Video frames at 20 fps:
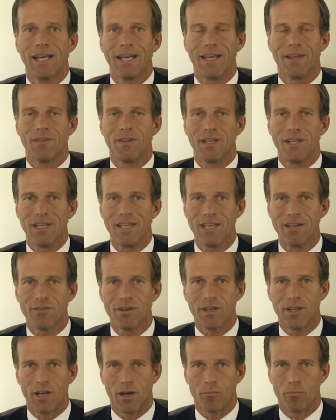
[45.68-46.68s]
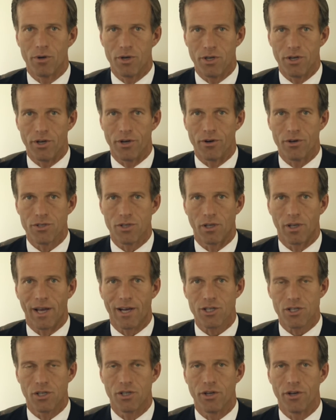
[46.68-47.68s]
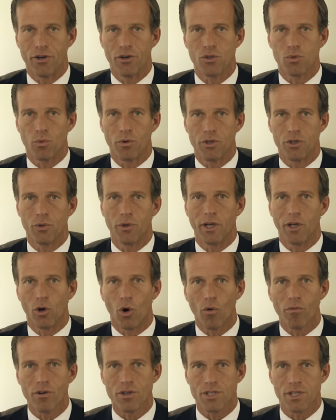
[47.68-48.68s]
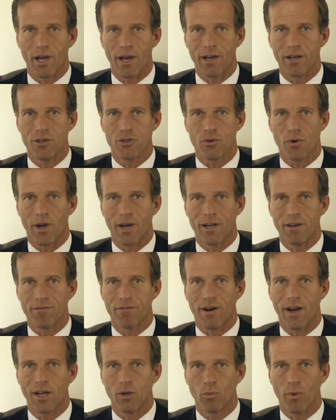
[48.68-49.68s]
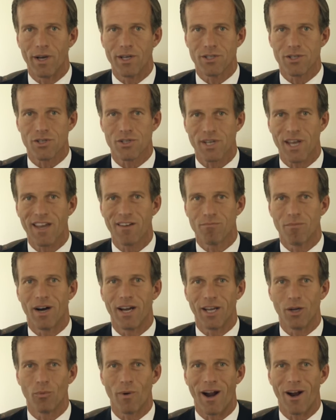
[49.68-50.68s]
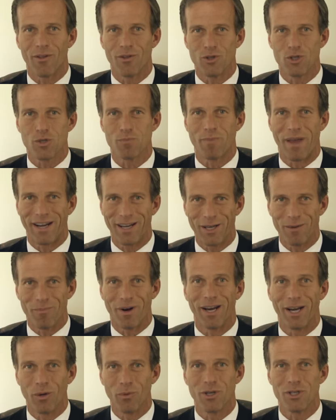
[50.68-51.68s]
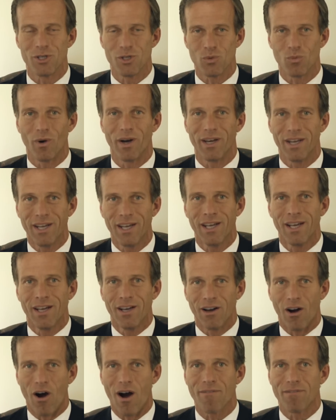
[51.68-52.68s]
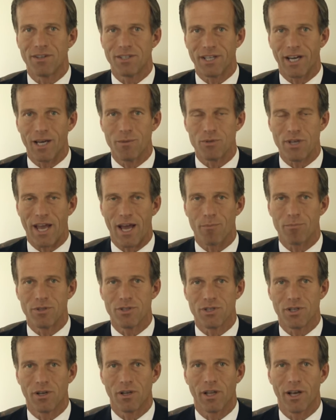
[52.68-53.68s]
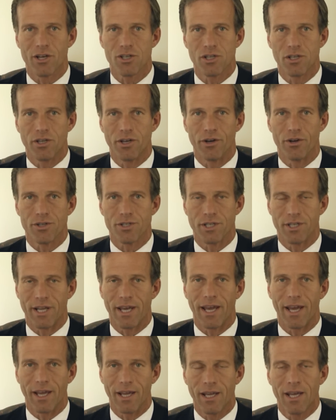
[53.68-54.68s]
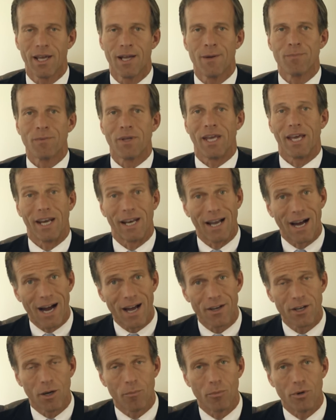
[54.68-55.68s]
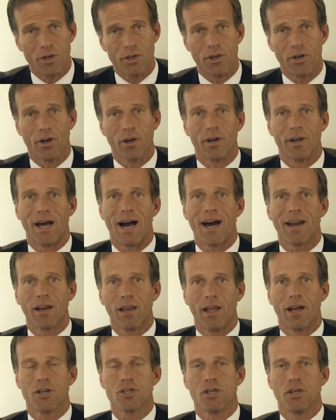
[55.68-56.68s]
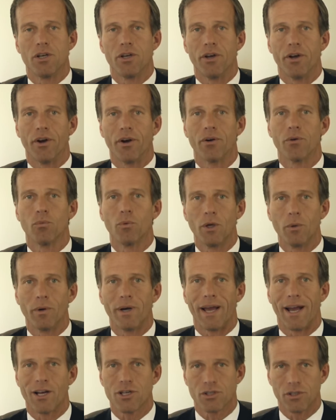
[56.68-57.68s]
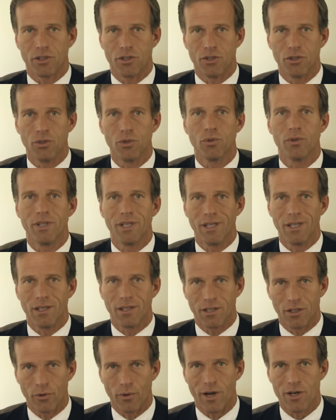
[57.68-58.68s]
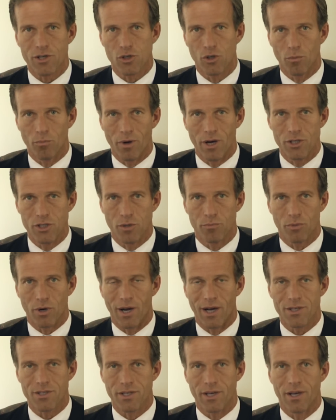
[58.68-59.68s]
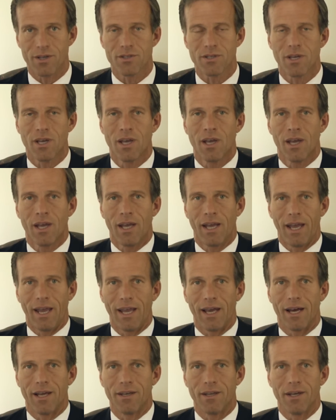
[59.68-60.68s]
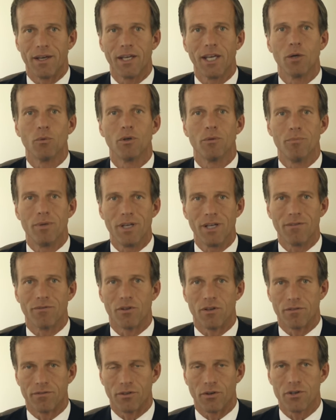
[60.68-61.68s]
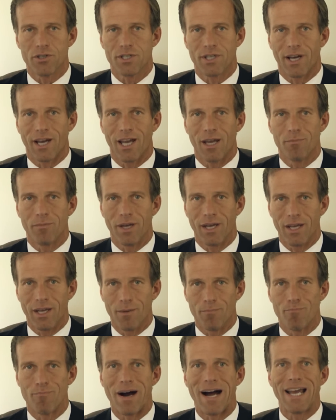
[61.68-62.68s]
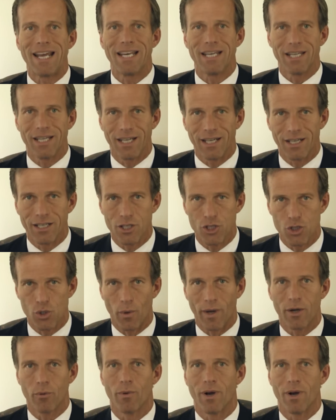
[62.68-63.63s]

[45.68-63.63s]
in the even number years, election years, we're doing oversight and trying to find ways to save money rather than spending money, which is what oftentimes happens in election years today. In an odd-numbered year, a non-election year, we would actually do the congressional budget process, and it would be, for the first time, a binding joint